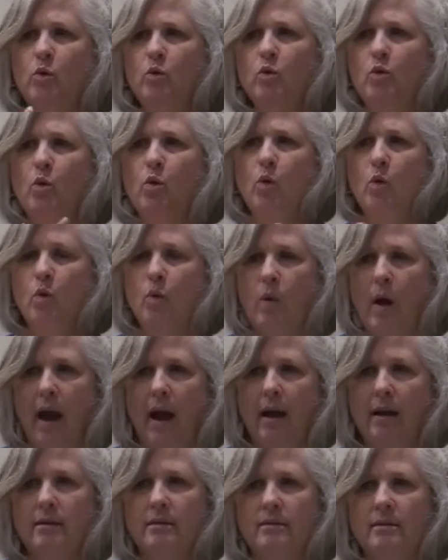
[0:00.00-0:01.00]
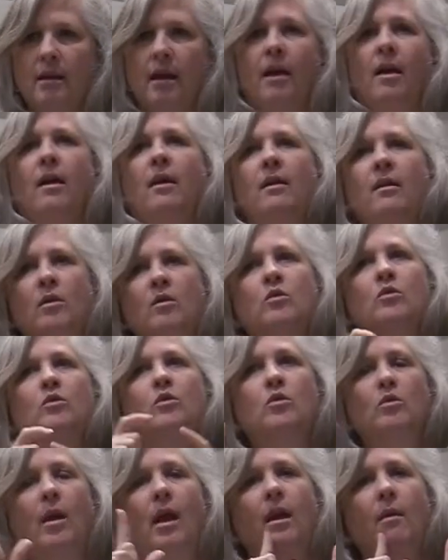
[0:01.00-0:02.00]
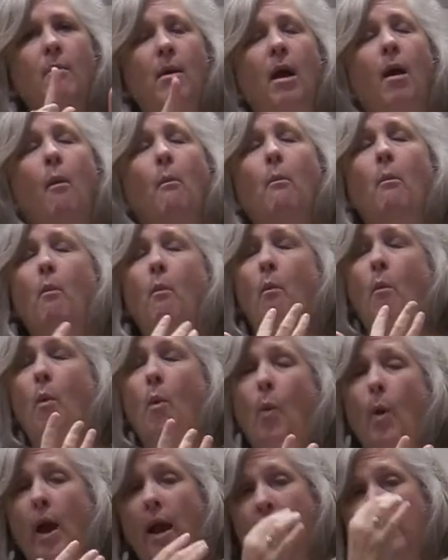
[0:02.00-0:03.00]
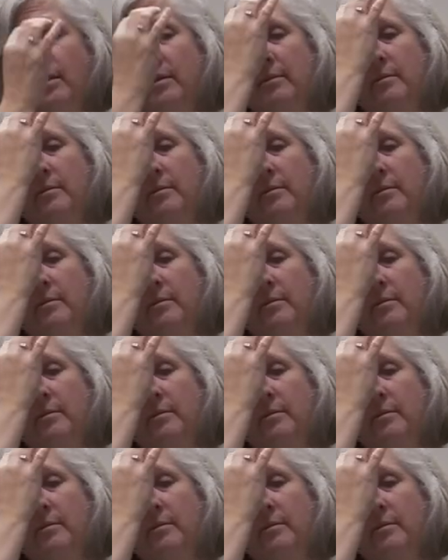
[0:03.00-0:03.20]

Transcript: That's the Great Commission. But wait a minute. There's